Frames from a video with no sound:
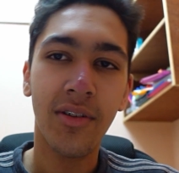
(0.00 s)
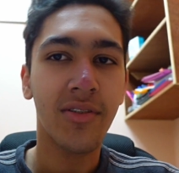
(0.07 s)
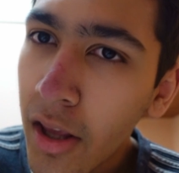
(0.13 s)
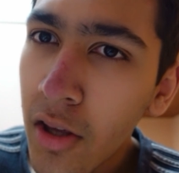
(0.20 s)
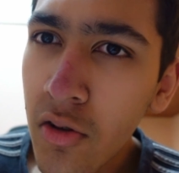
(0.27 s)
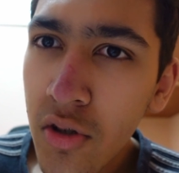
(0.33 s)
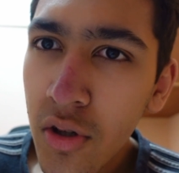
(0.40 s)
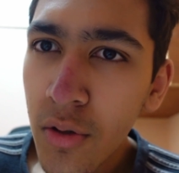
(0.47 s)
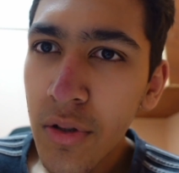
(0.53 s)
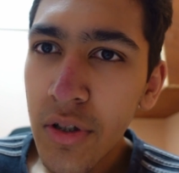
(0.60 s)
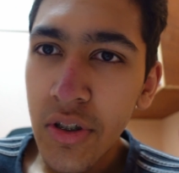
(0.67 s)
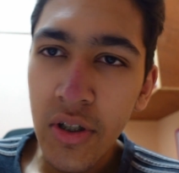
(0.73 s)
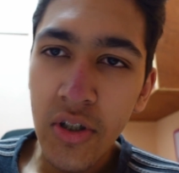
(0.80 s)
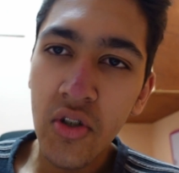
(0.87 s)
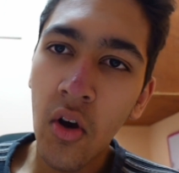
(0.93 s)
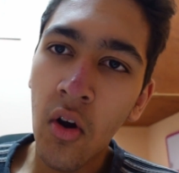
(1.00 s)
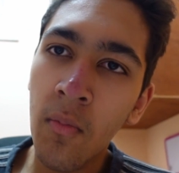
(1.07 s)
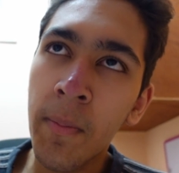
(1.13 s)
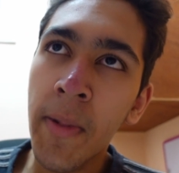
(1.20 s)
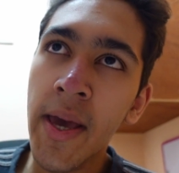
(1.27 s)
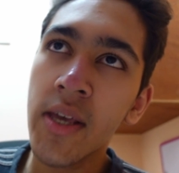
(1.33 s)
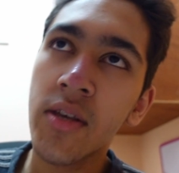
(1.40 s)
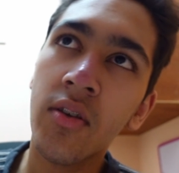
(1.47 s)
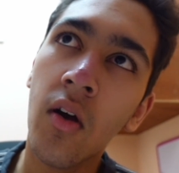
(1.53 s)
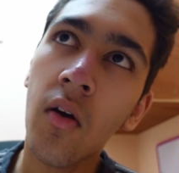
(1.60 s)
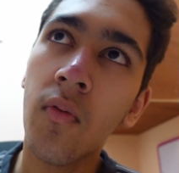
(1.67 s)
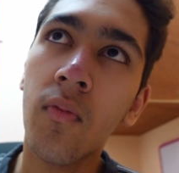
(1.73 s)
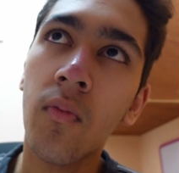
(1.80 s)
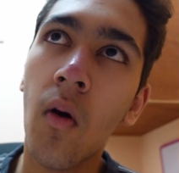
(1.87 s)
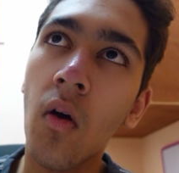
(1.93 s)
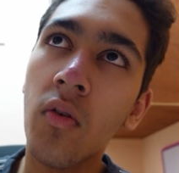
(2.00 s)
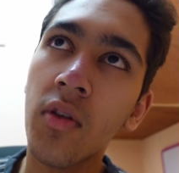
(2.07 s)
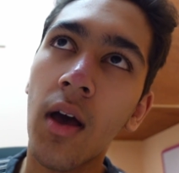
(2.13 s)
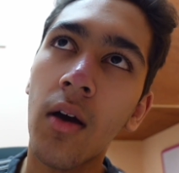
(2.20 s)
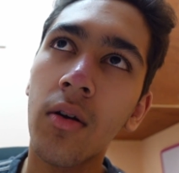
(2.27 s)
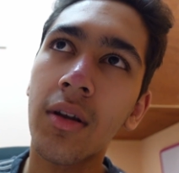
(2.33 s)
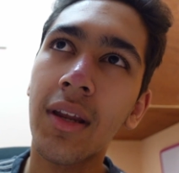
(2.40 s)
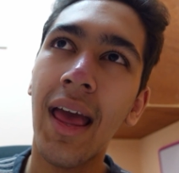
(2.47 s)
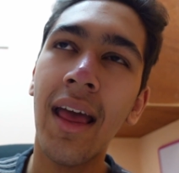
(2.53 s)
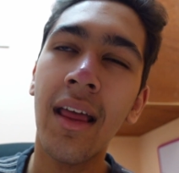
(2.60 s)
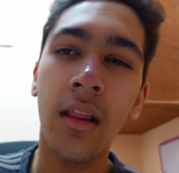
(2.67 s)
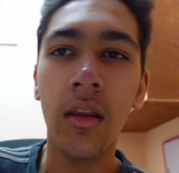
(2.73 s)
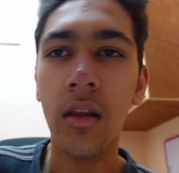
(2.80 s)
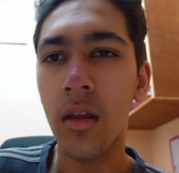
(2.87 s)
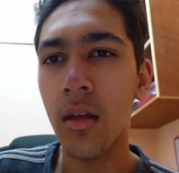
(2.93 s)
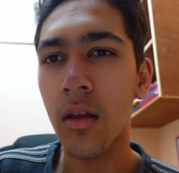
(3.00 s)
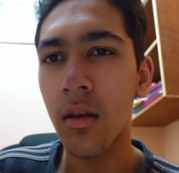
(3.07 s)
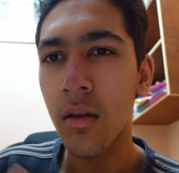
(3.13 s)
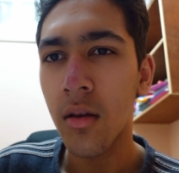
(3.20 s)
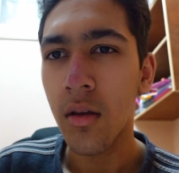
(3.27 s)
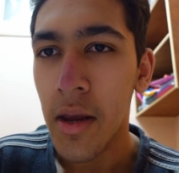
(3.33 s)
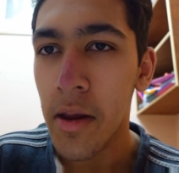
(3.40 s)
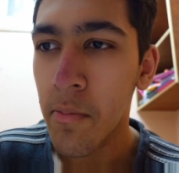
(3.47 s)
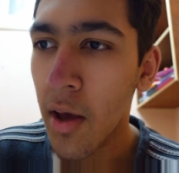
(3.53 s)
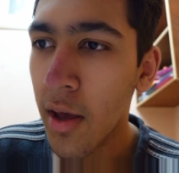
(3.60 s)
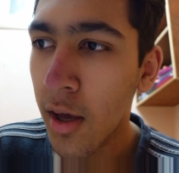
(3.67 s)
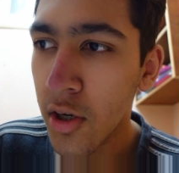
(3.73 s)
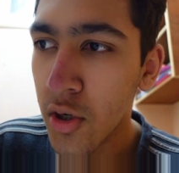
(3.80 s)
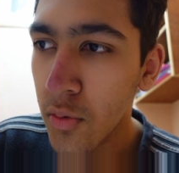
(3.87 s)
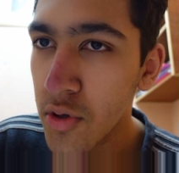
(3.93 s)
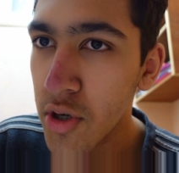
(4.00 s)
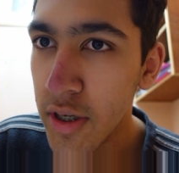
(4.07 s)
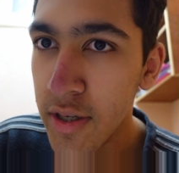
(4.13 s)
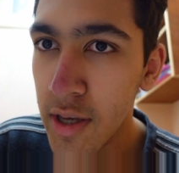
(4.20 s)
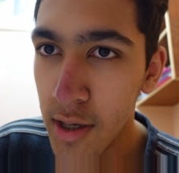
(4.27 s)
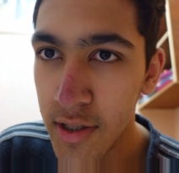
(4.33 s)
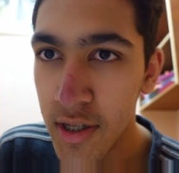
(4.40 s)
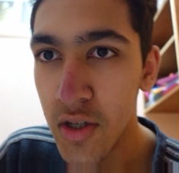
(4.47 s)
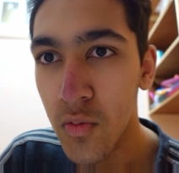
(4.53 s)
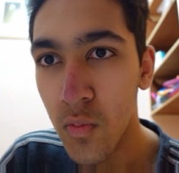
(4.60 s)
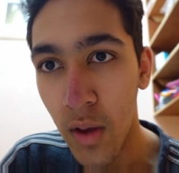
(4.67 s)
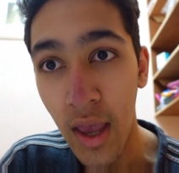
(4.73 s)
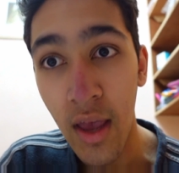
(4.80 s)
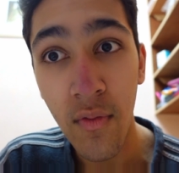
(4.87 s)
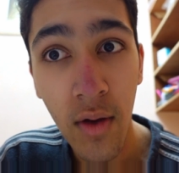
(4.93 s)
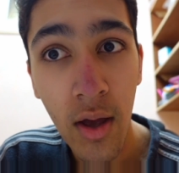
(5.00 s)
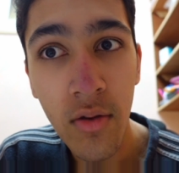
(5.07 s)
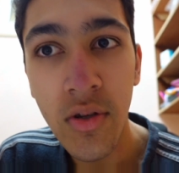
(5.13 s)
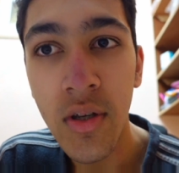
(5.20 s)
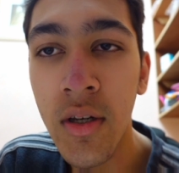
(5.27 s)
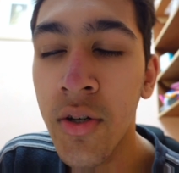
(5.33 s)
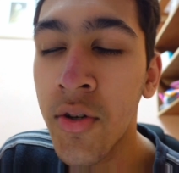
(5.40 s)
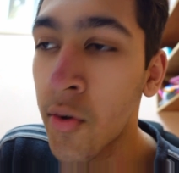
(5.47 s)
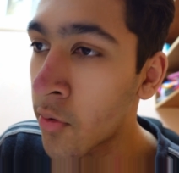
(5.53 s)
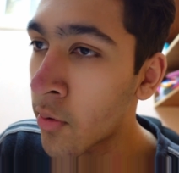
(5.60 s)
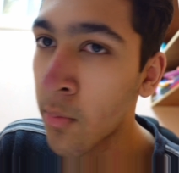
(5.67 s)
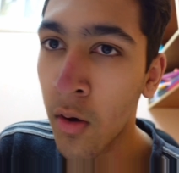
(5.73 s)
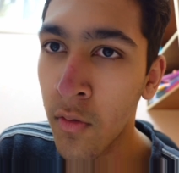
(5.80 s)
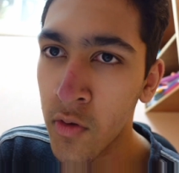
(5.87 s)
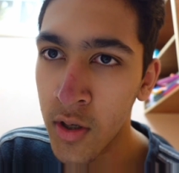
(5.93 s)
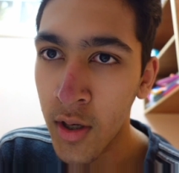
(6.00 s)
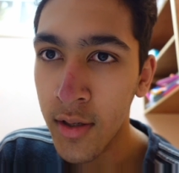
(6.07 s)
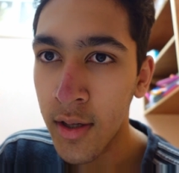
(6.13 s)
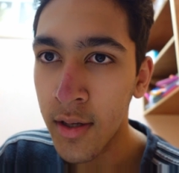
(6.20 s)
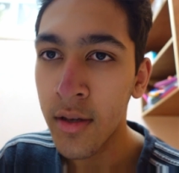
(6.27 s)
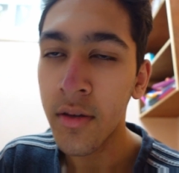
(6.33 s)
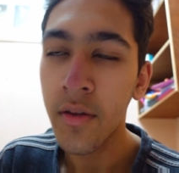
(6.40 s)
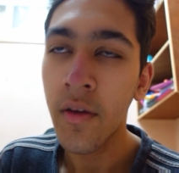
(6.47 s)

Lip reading: I use those to sort of base off what I would get in my actual GCSEs if I was going to do them. Obviously I didn't.